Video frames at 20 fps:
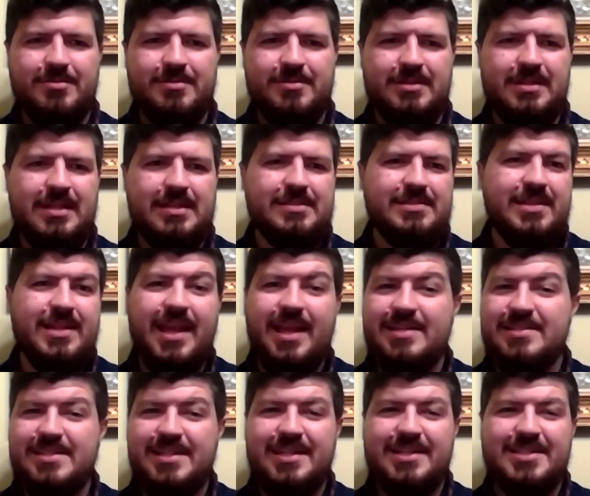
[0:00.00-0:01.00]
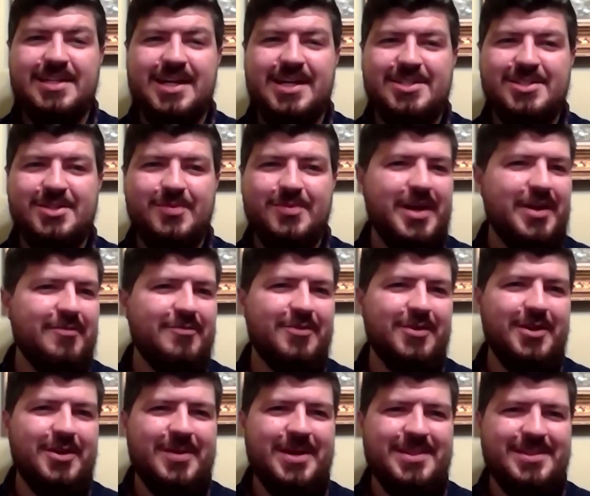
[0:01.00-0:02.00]
And then hand sanitizer waiting for
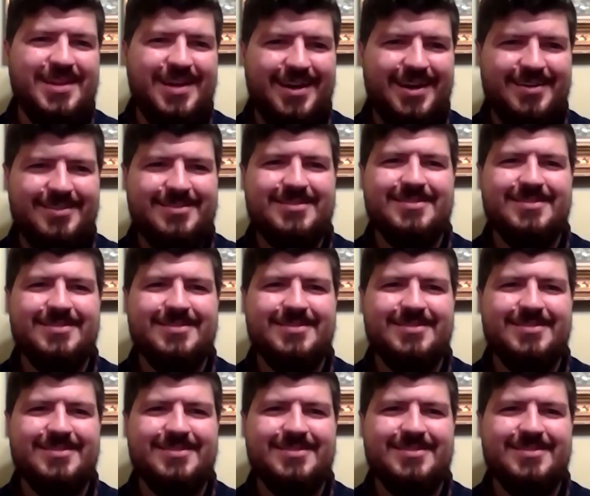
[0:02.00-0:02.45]
you right there.